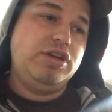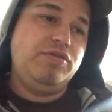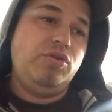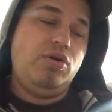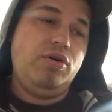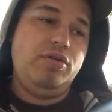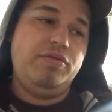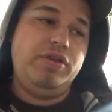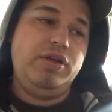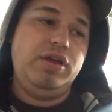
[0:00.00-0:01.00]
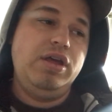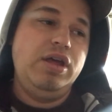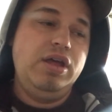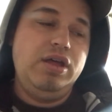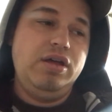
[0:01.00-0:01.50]
give you all of the
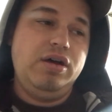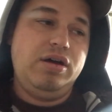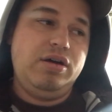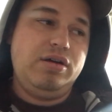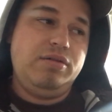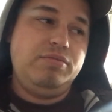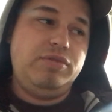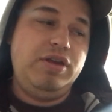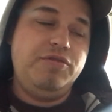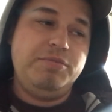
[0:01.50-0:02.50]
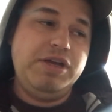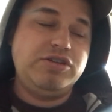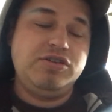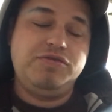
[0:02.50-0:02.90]
information